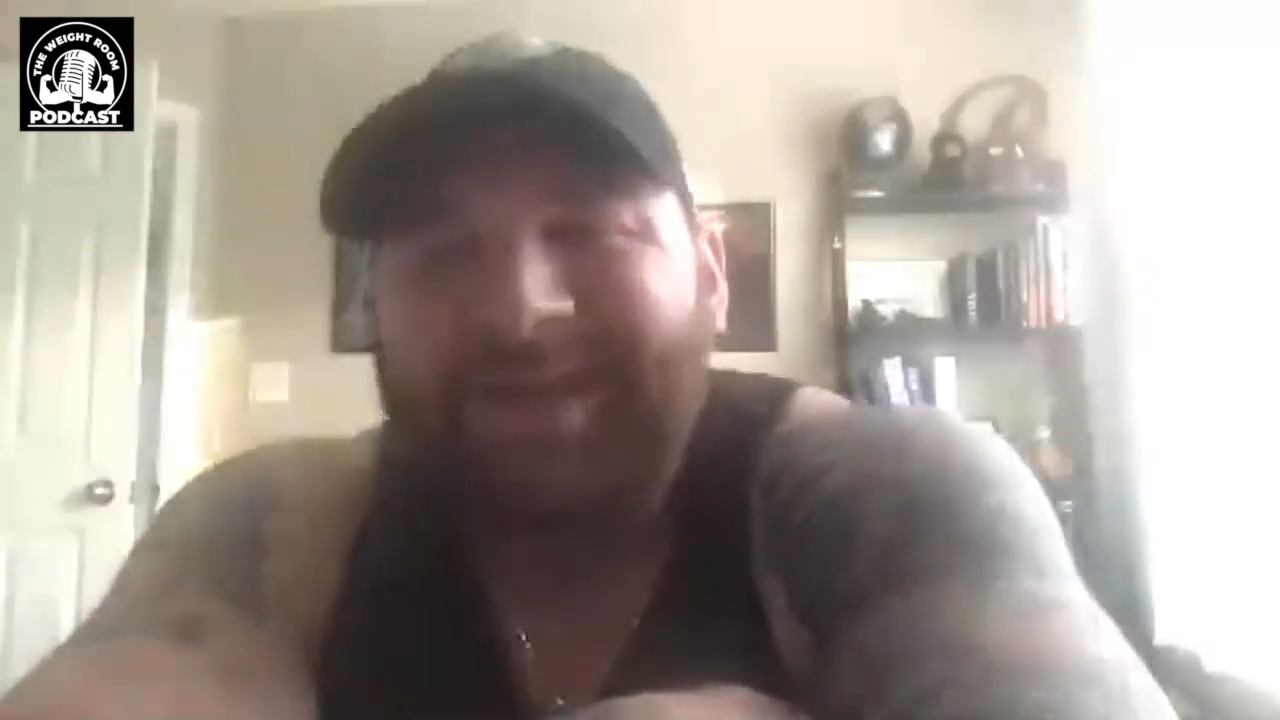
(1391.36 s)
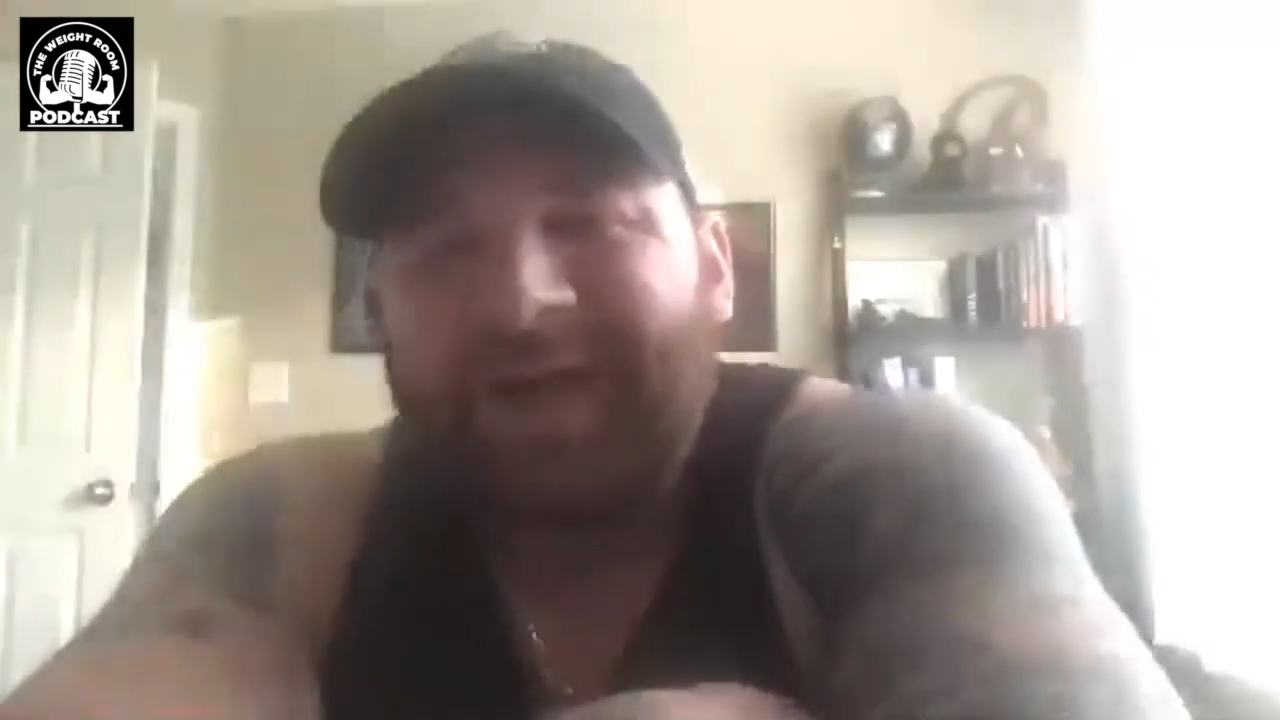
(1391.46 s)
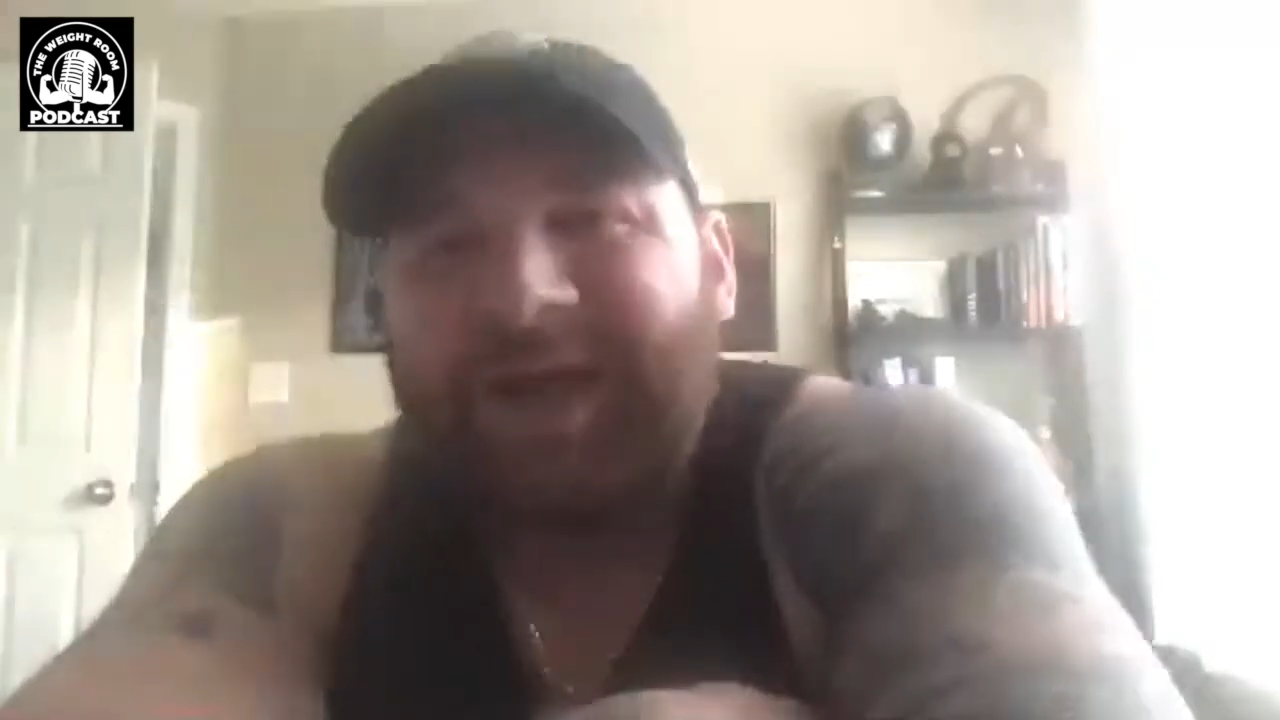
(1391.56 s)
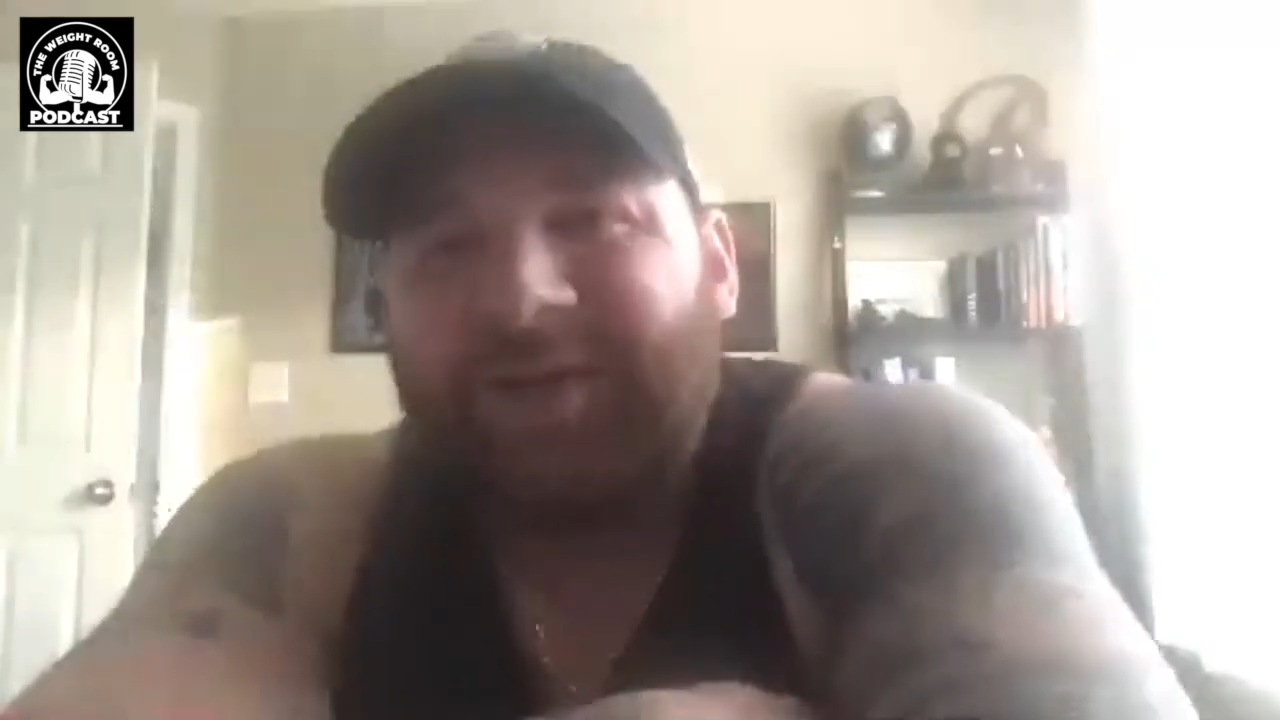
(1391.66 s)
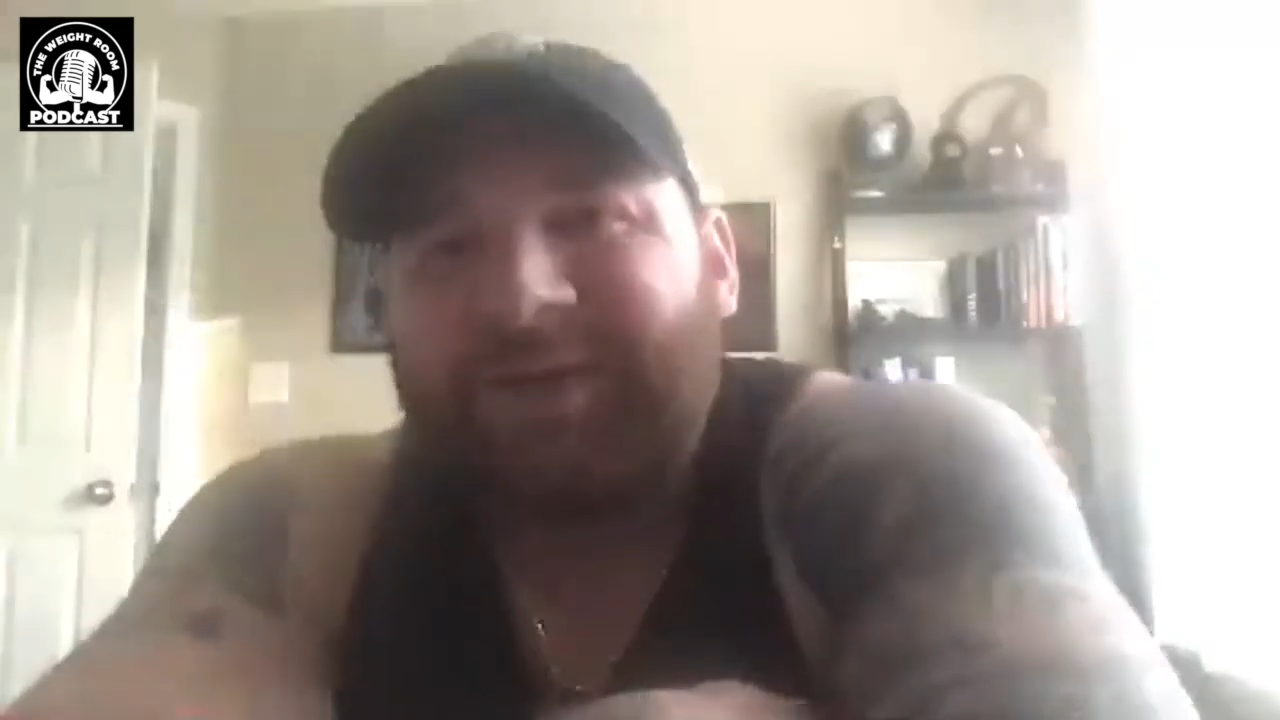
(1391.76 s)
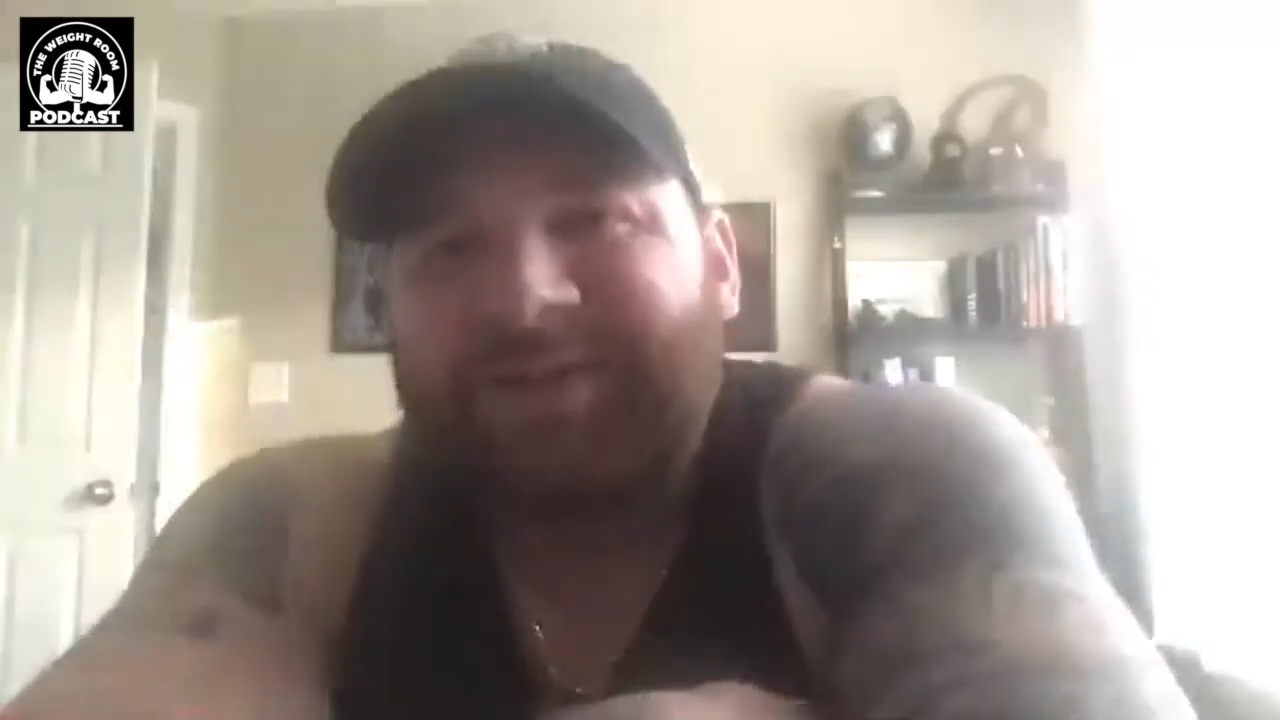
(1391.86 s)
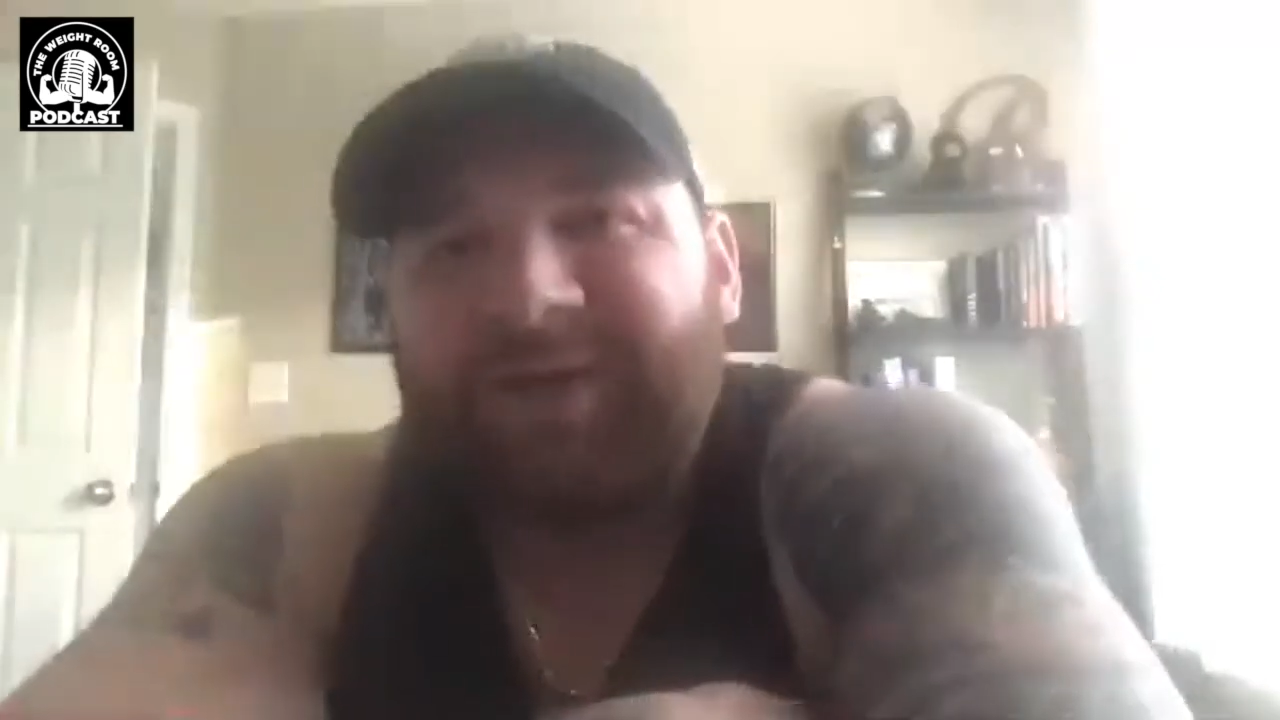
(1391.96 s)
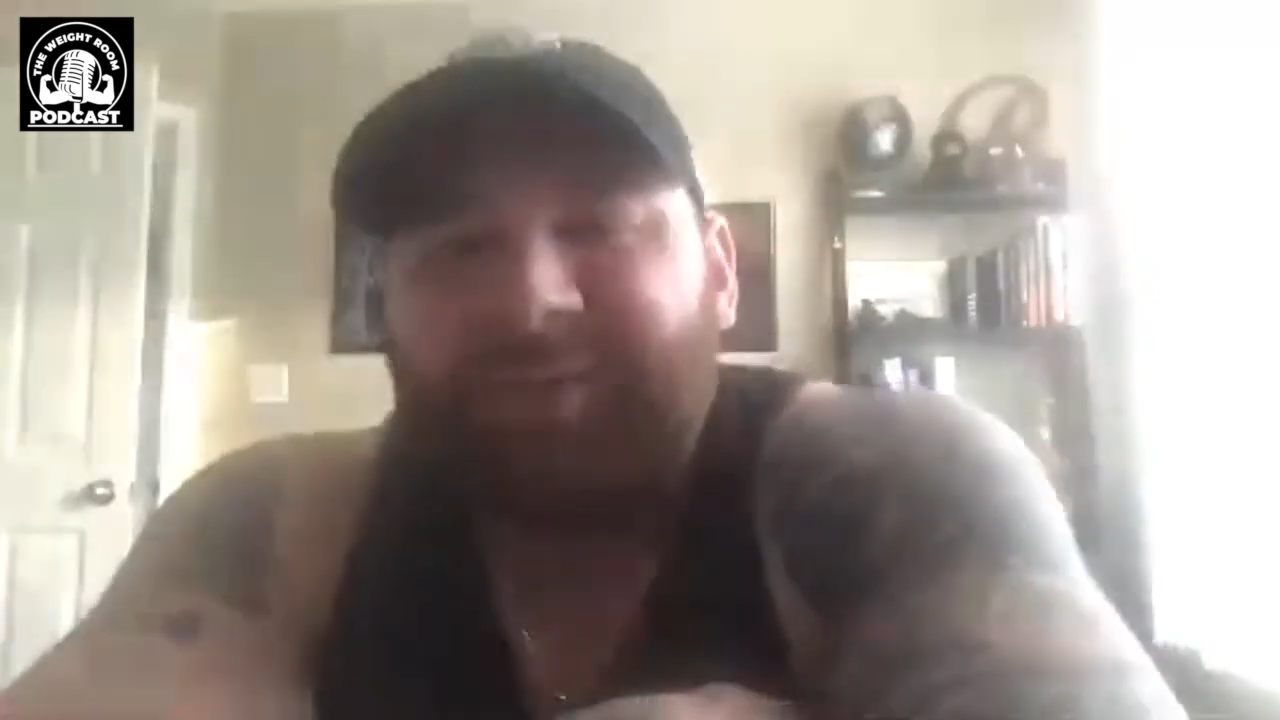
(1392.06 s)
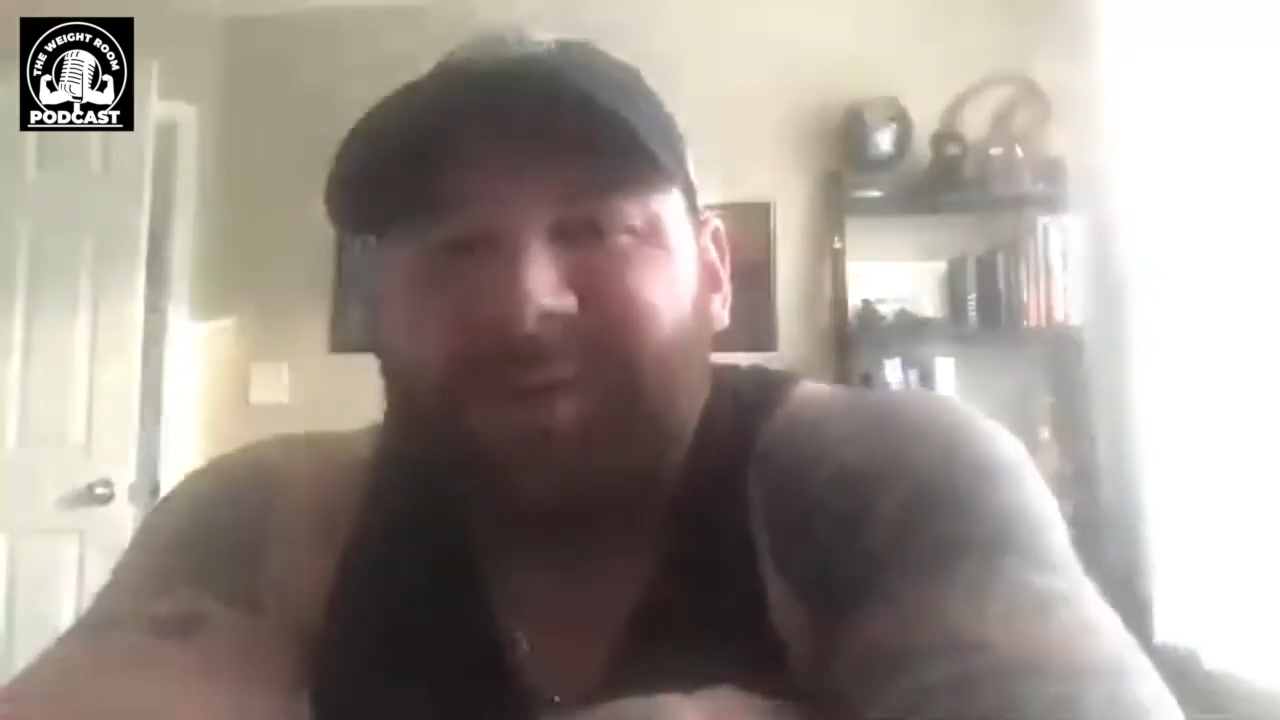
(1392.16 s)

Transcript: I always tell